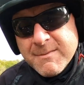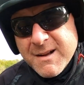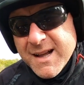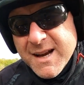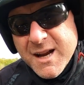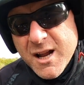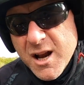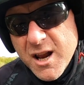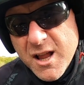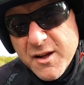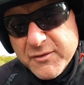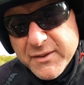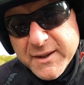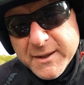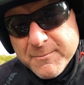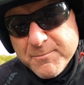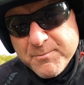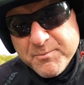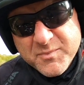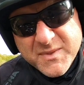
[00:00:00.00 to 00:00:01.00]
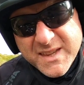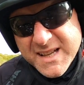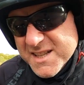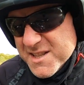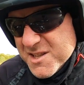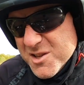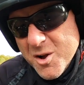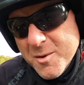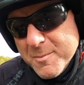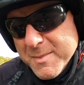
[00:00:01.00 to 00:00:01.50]
And I love it.
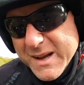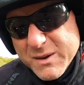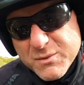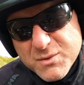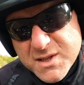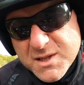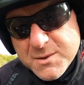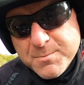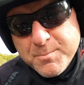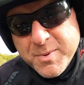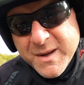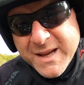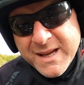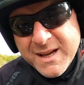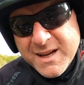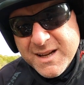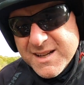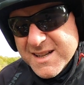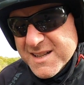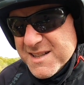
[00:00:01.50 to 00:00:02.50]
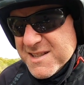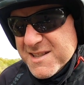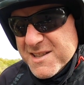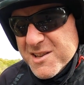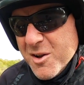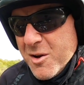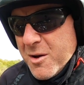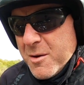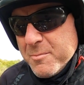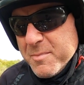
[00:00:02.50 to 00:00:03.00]
It's not about speed, it's
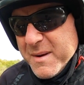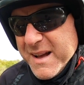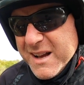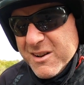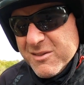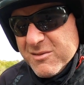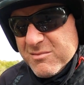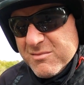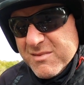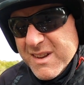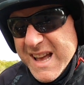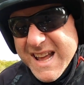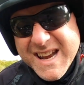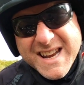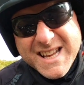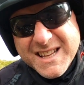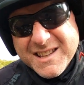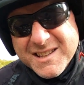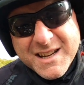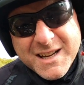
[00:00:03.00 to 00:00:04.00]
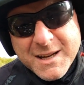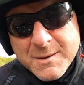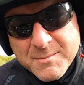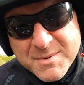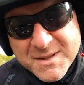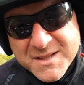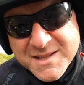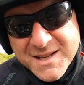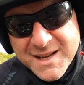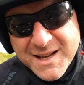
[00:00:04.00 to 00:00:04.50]
not about anything in
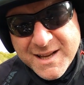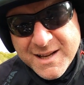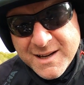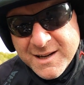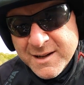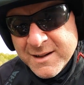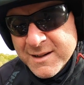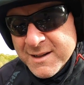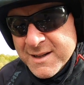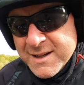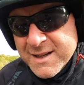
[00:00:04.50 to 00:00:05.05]
particular.